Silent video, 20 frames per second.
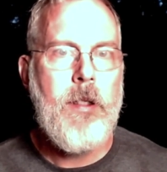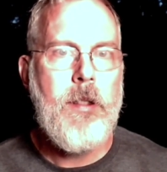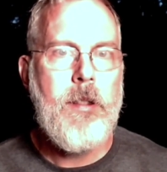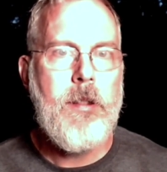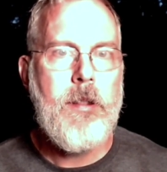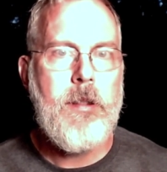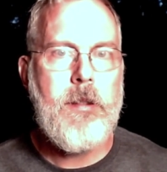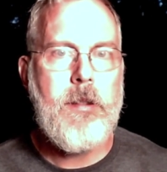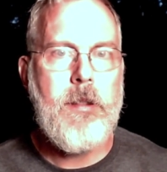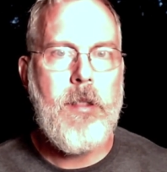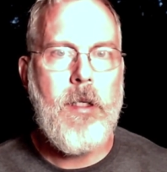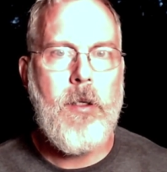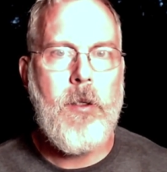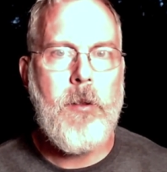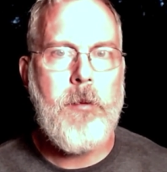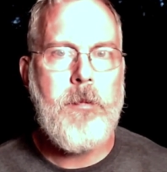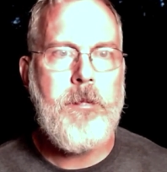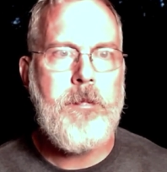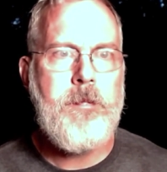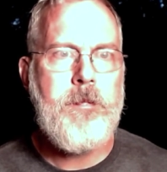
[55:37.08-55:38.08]

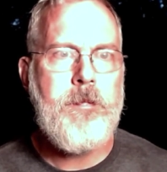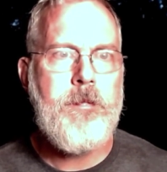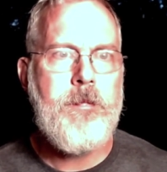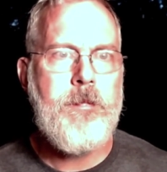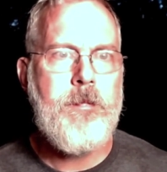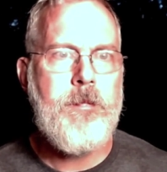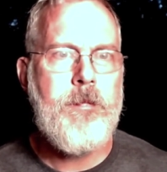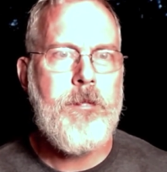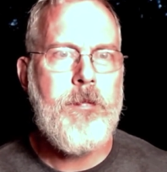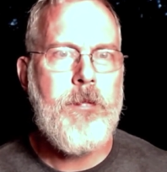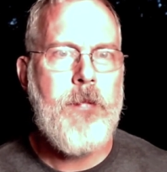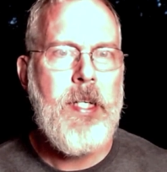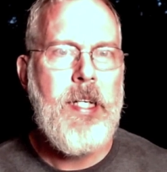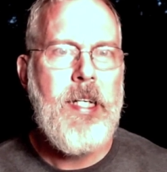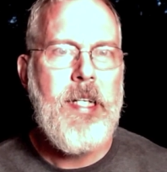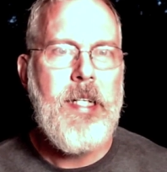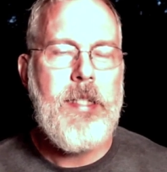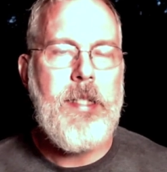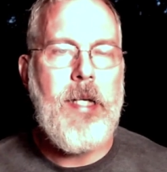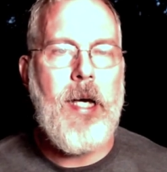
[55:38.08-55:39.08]
So,
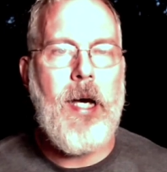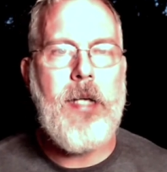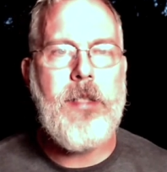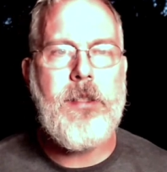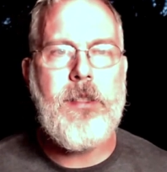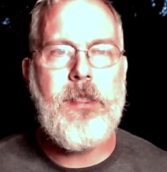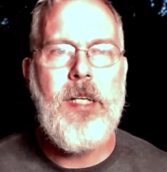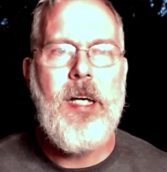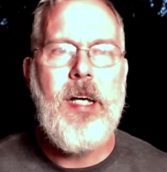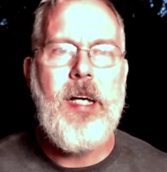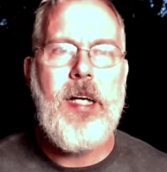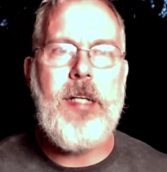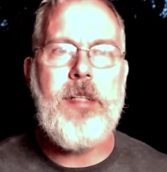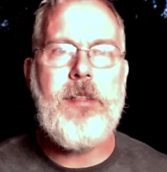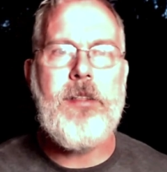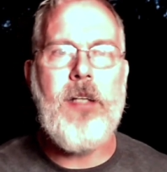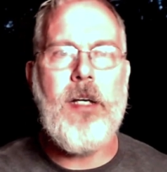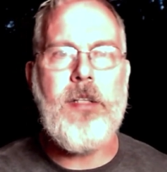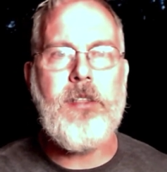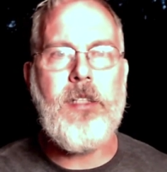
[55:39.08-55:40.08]
yeah, it's
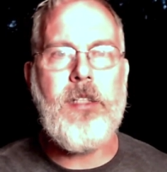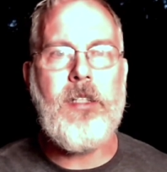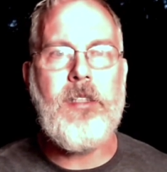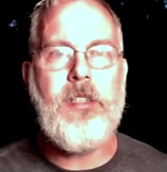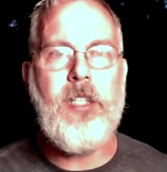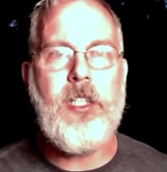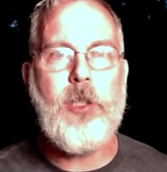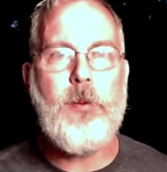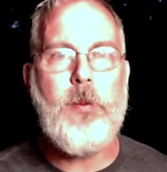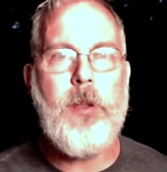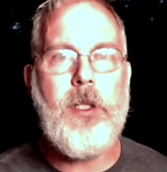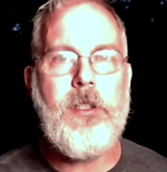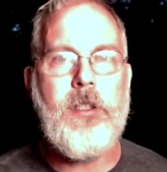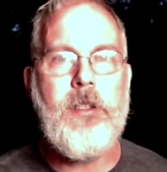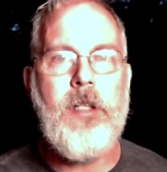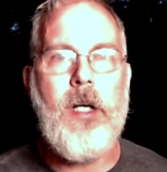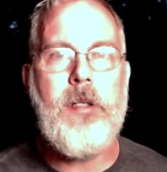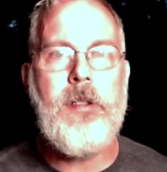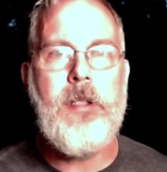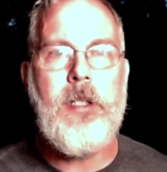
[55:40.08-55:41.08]
it does exist, but it's
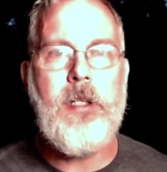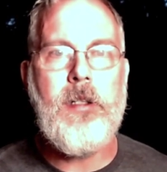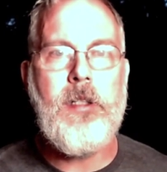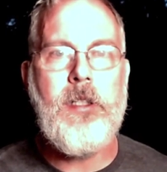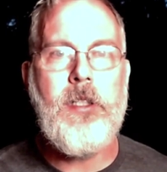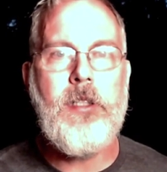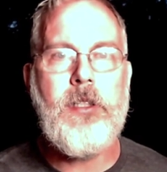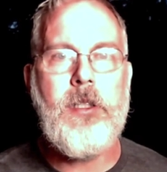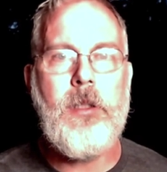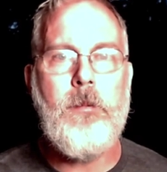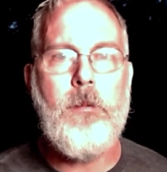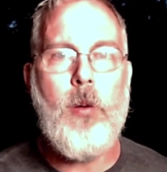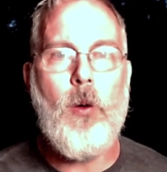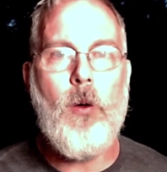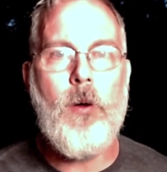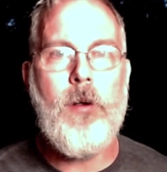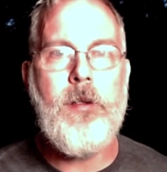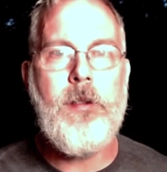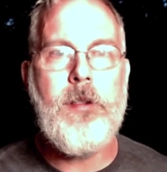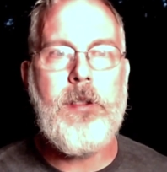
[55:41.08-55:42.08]
not nearly as
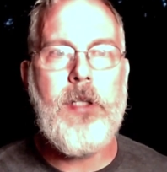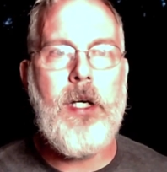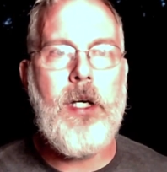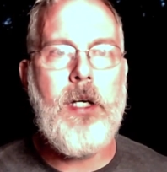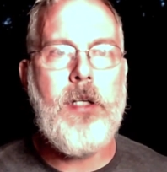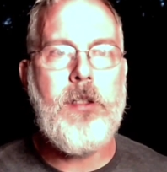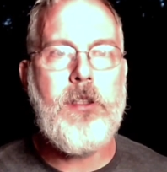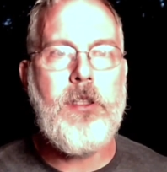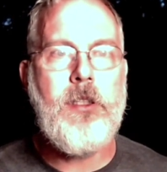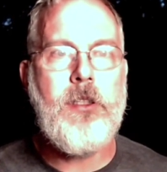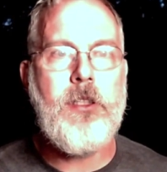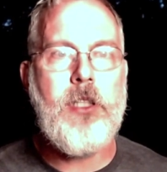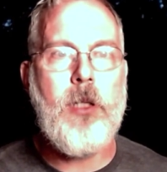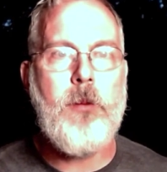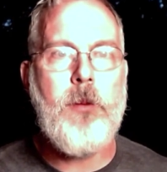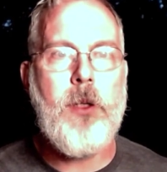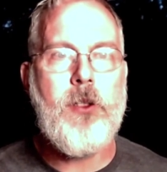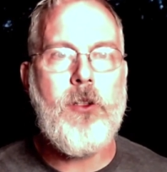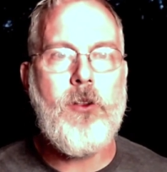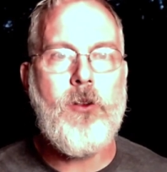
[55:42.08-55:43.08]
important as in
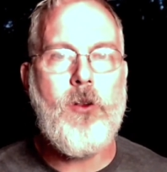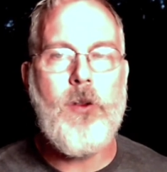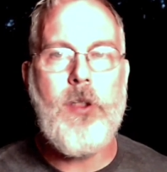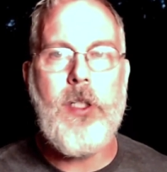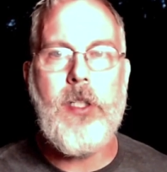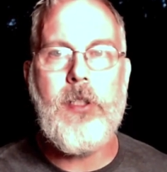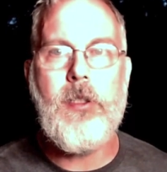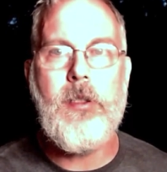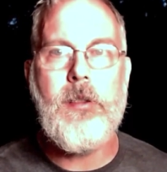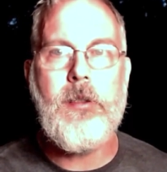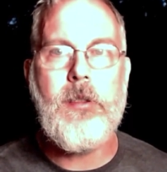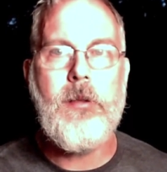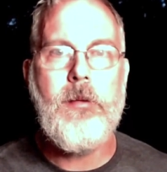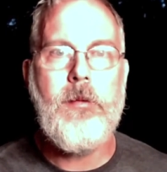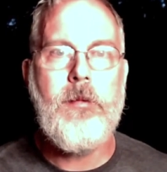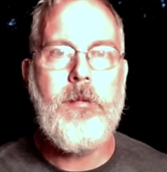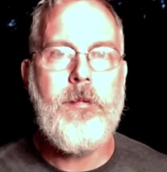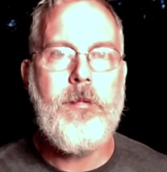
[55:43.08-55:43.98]
some other traditions.